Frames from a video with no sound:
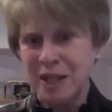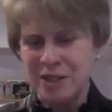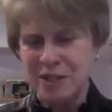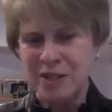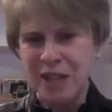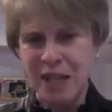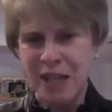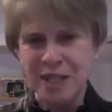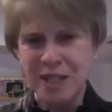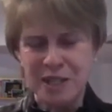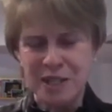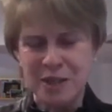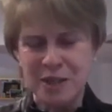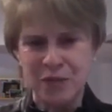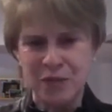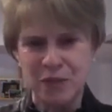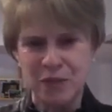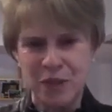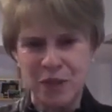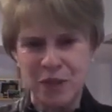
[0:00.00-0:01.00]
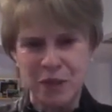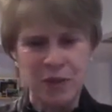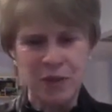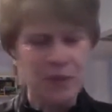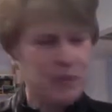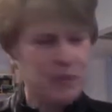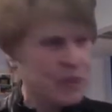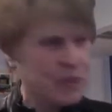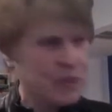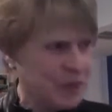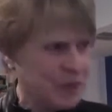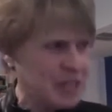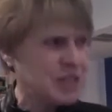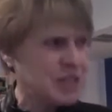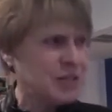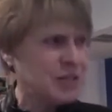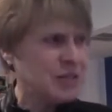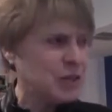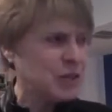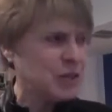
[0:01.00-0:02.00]
So that's the
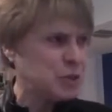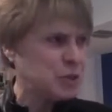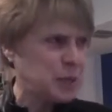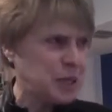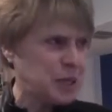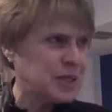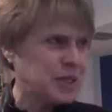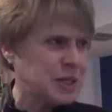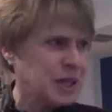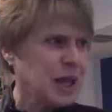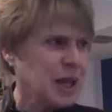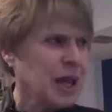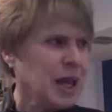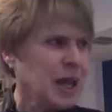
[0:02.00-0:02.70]
first piece.